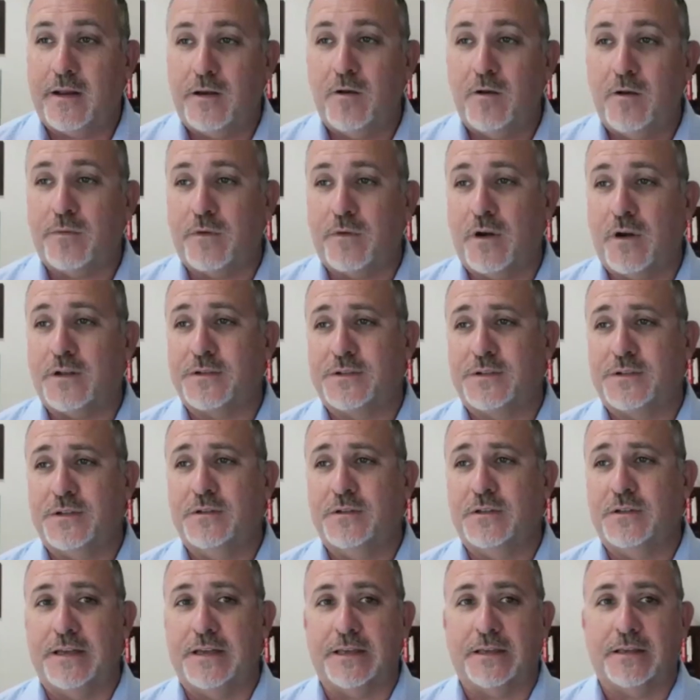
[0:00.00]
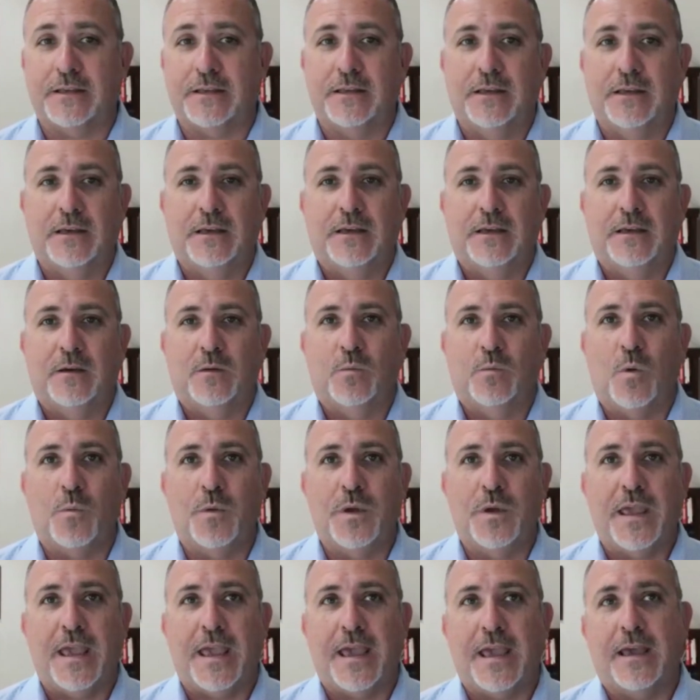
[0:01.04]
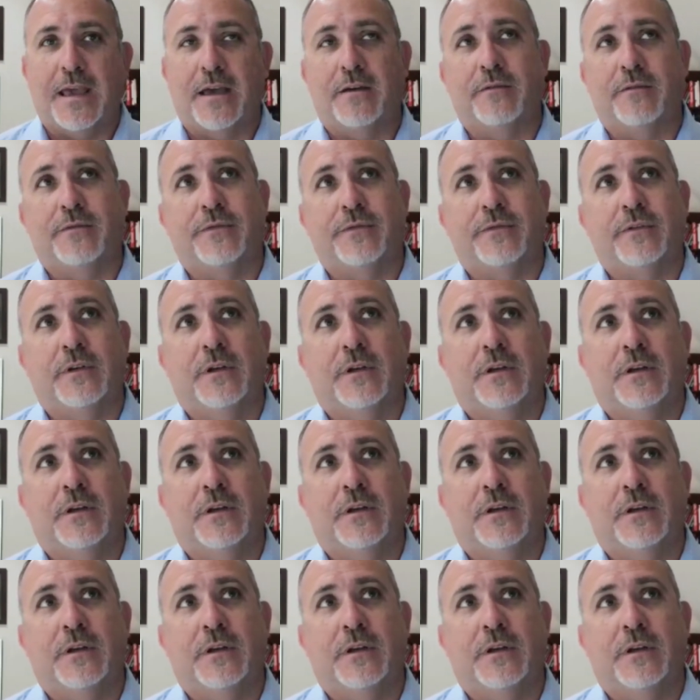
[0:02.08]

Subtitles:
I know for us too, like when we have